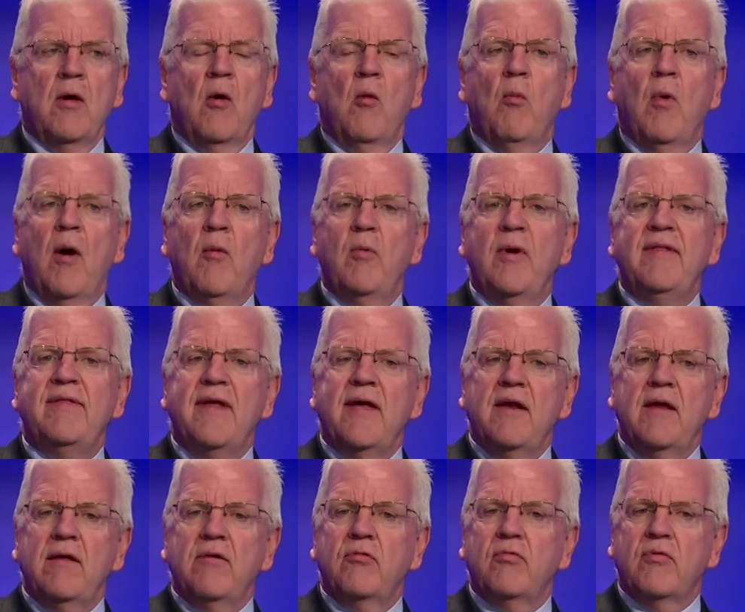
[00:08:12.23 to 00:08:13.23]
What we did
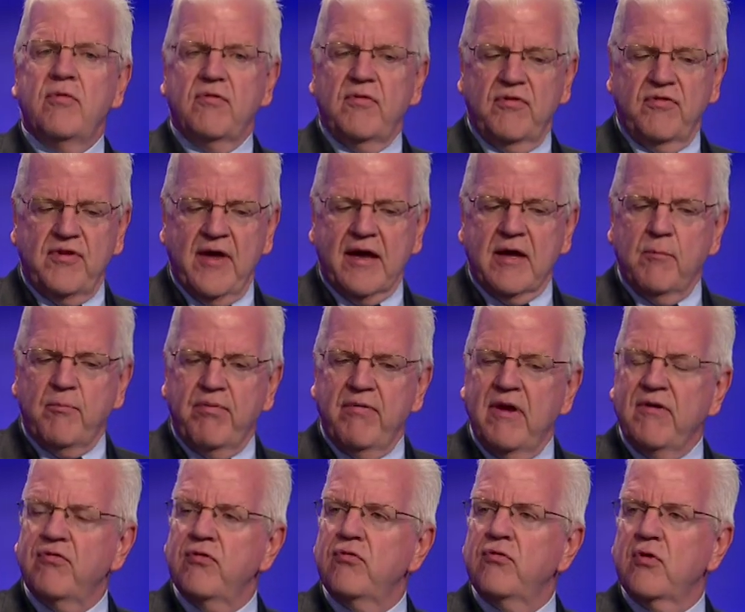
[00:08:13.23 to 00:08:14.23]
is the 2nd
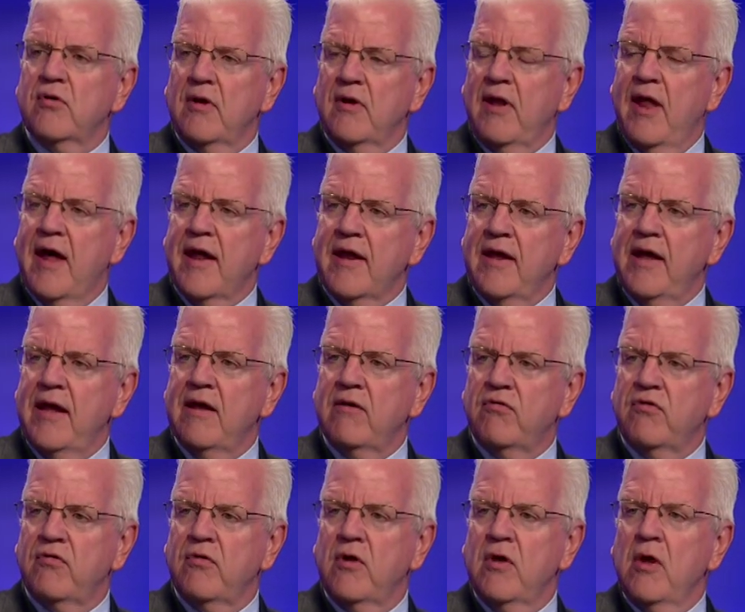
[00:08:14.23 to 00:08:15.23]
Precinct took a lot of
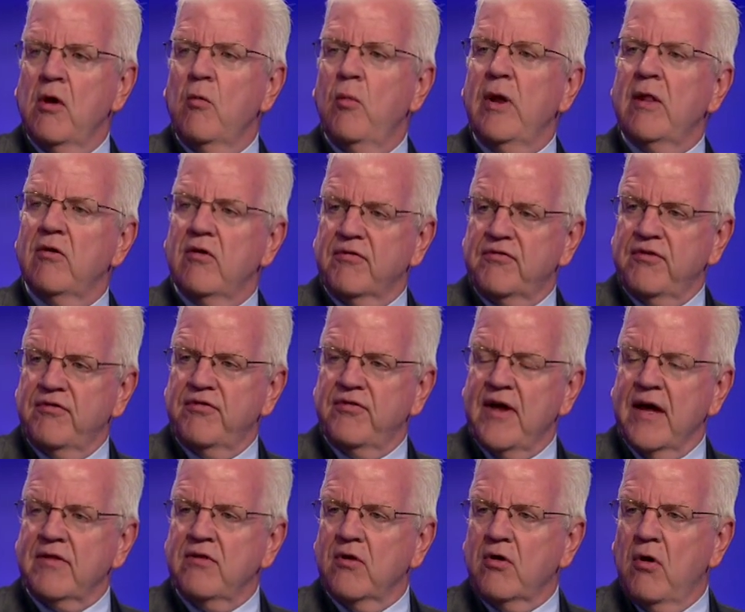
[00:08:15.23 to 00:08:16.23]
hits. We lost the
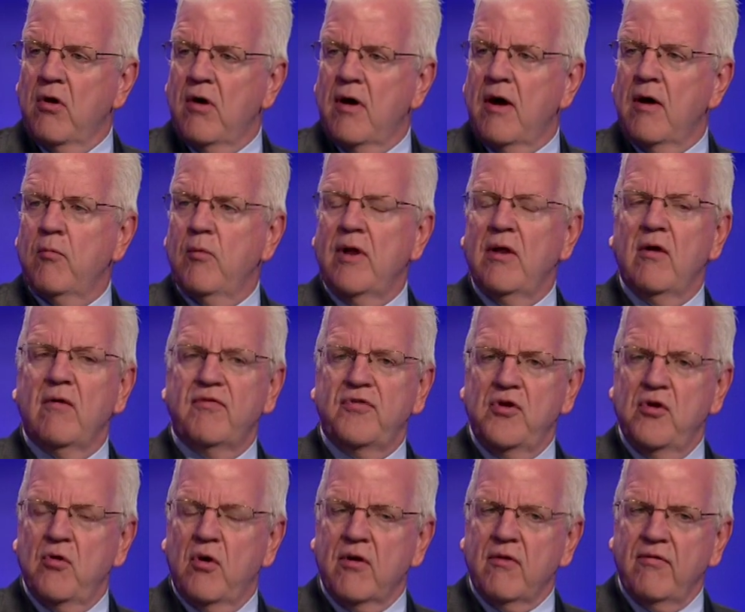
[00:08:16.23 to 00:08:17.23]
sector car, we lost
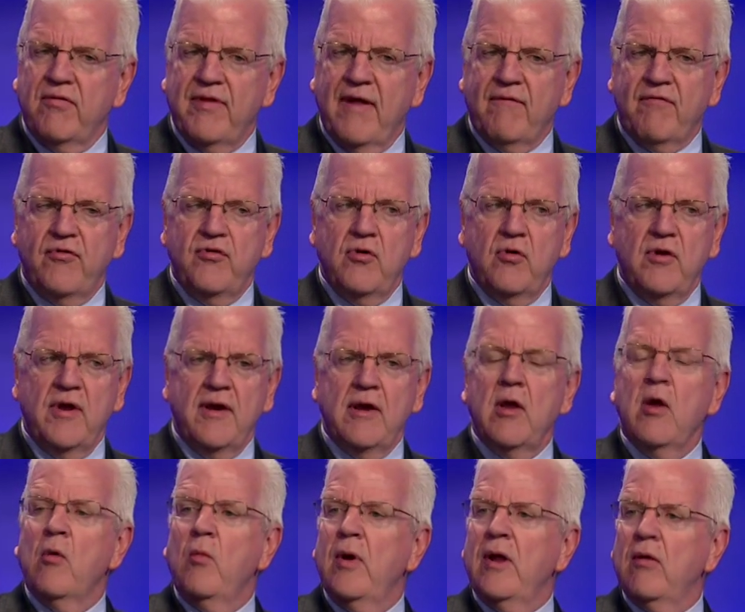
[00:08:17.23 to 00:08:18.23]
the auto theft unit,
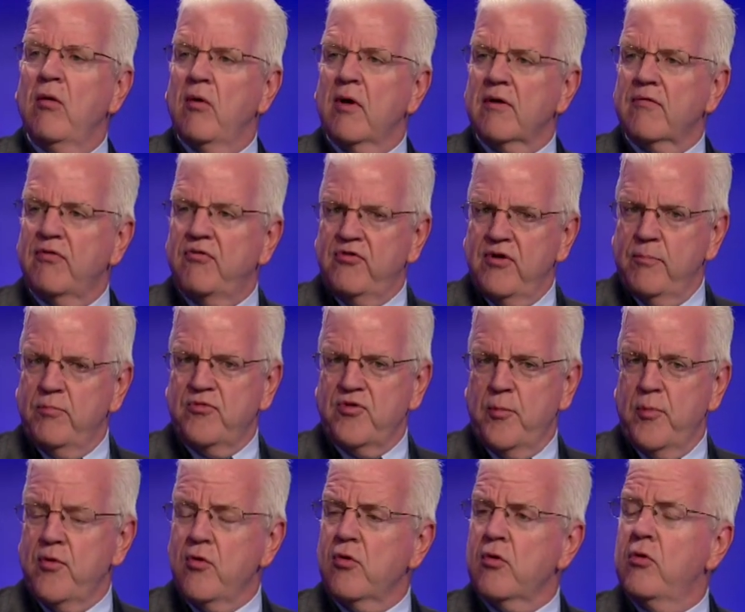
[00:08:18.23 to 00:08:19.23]
we lost Jim
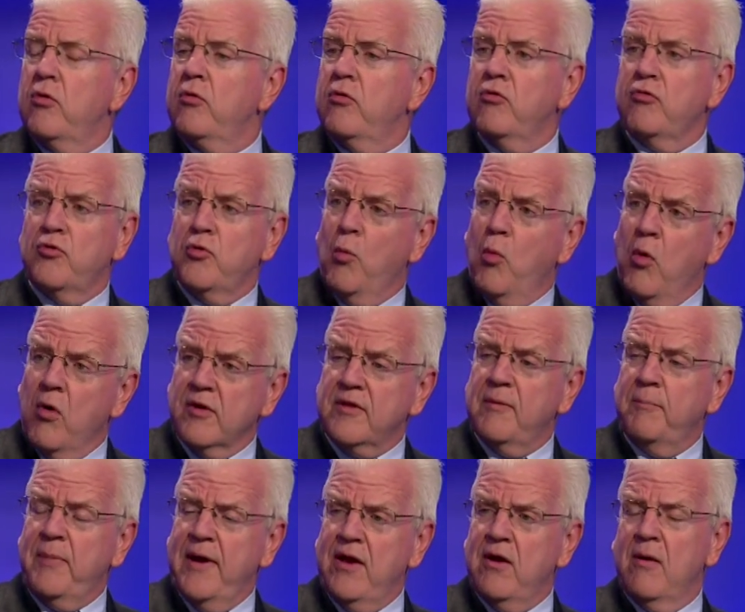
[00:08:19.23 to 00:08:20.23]
Trabuco, who used to walk the
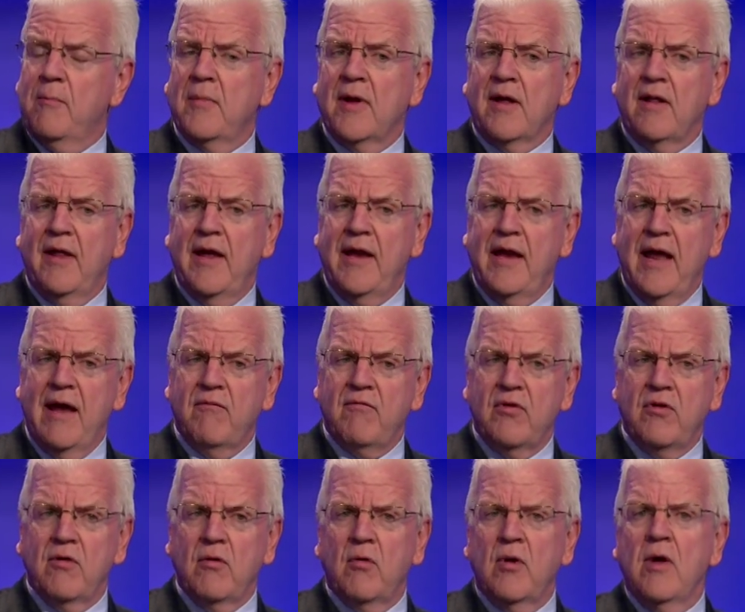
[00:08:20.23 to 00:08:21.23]
beat on McLean
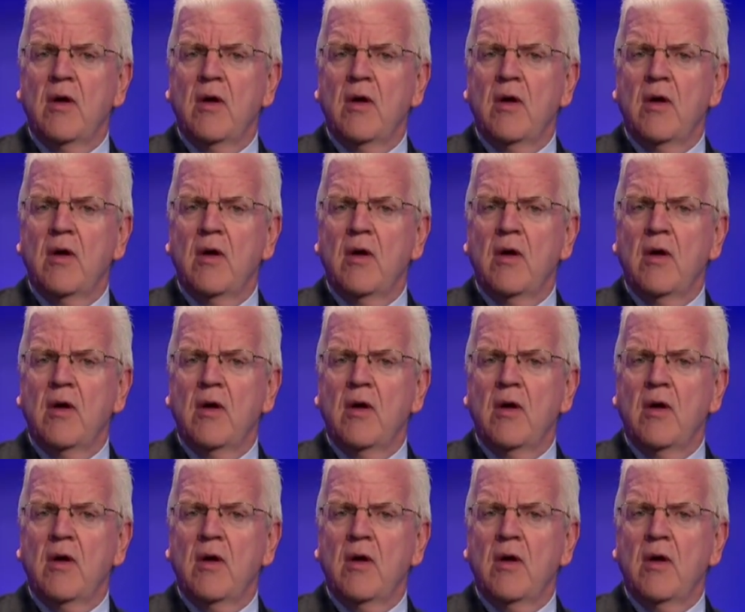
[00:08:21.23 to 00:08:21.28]
Avenue.